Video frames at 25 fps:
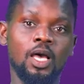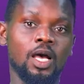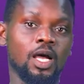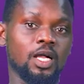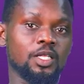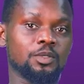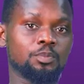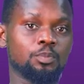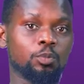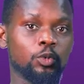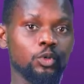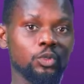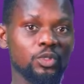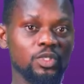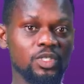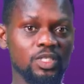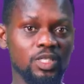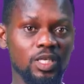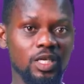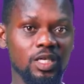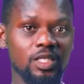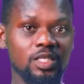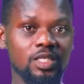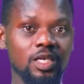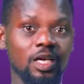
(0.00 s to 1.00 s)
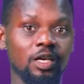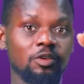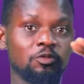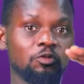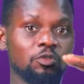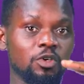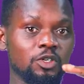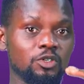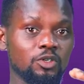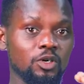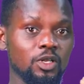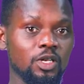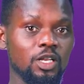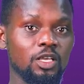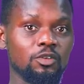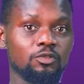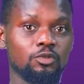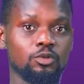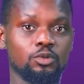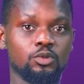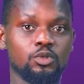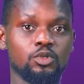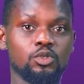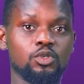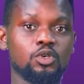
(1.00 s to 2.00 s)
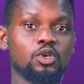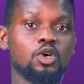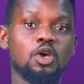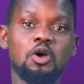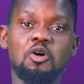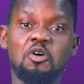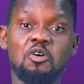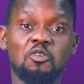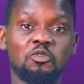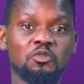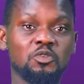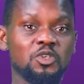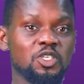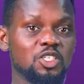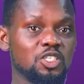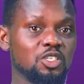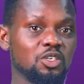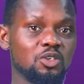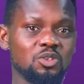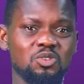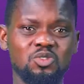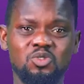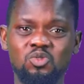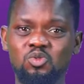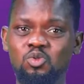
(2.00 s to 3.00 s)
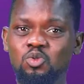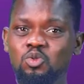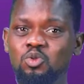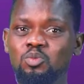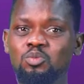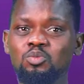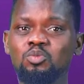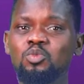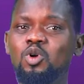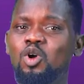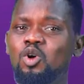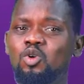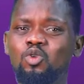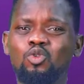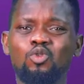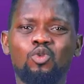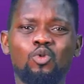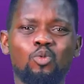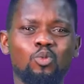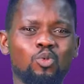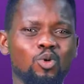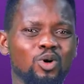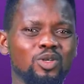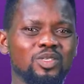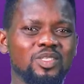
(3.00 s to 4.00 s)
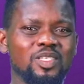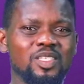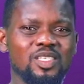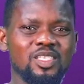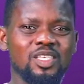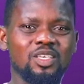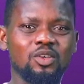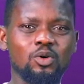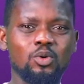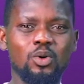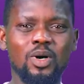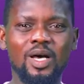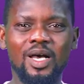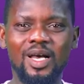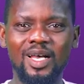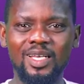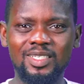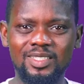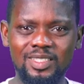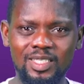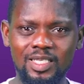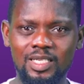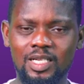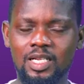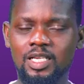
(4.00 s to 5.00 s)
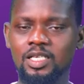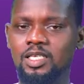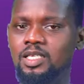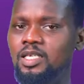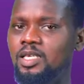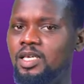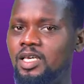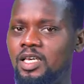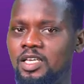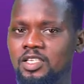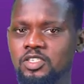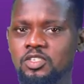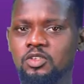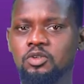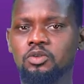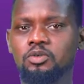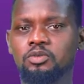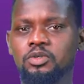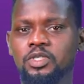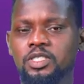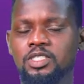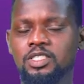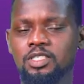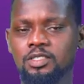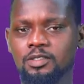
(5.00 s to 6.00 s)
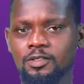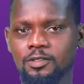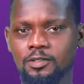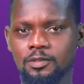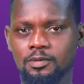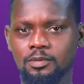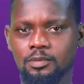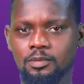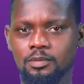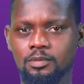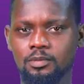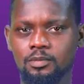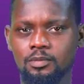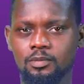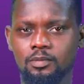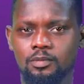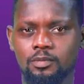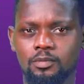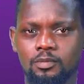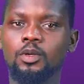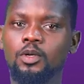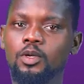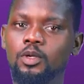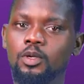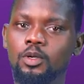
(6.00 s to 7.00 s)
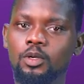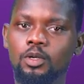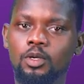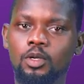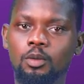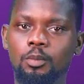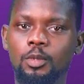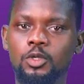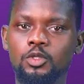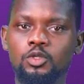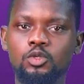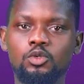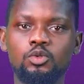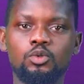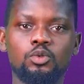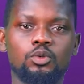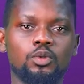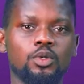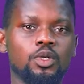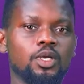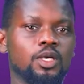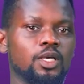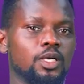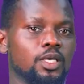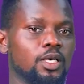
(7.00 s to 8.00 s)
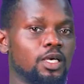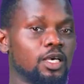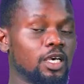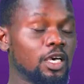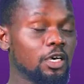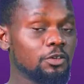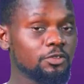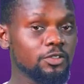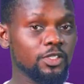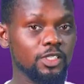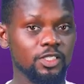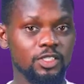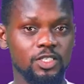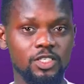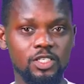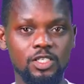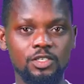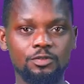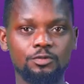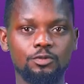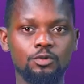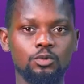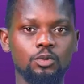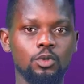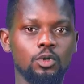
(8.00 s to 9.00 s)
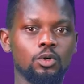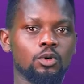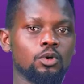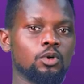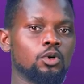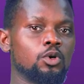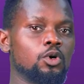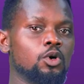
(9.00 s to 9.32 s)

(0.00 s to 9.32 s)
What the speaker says: at both state and federal levels, officials whom Gowon single-handedly exonerated. Number 2. After the Civil War,